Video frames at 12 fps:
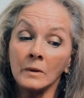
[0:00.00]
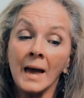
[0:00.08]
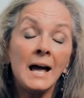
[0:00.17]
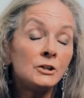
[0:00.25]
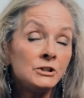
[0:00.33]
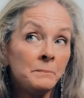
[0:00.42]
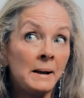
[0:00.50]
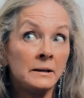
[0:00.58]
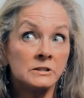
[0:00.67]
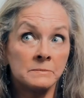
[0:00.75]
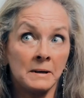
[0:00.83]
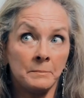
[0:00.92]
actually
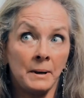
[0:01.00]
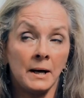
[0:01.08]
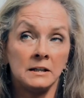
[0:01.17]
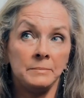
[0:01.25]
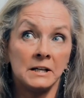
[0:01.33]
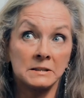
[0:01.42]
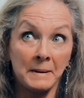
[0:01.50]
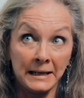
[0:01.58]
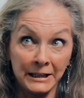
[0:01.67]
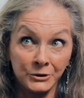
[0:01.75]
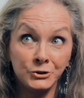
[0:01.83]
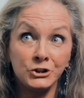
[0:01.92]
balance my body, because my
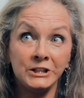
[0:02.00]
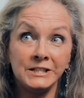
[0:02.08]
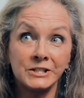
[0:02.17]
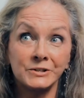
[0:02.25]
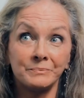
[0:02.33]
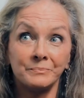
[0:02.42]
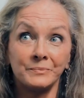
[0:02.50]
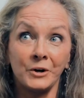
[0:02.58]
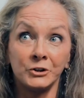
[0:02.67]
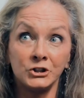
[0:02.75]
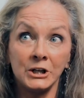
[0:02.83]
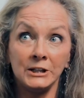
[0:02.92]
energies
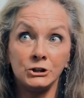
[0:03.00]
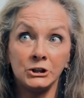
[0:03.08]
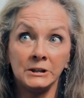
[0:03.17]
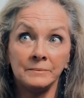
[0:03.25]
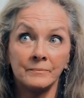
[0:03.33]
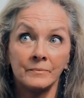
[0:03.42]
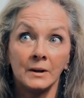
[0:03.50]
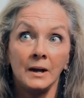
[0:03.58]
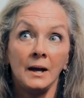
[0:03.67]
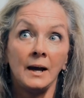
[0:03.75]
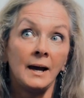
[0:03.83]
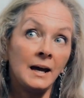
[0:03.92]
are changing
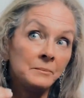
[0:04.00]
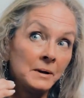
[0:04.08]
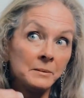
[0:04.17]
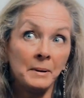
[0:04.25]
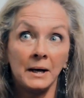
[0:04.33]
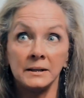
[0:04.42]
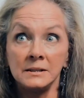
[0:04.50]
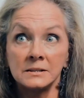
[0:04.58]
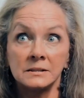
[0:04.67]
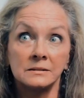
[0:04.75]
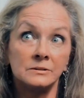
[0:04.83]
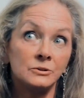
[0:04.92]
and my
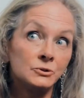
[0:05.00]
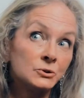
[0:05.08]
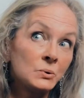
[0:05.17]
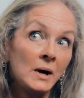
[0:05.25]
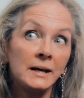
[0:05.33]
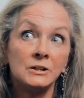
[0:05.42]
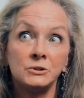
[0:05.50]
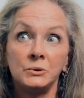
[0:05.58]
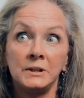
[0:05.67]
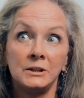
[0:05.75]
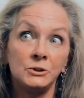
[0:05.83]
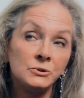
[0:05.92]
body's trying to
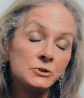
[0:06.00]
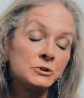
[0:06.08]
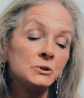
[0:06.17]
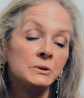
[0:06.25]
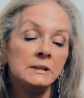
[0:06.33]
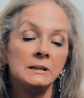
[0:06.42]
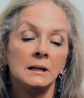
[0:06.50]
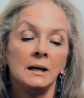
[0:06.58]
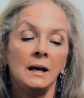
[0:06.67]
get used to it.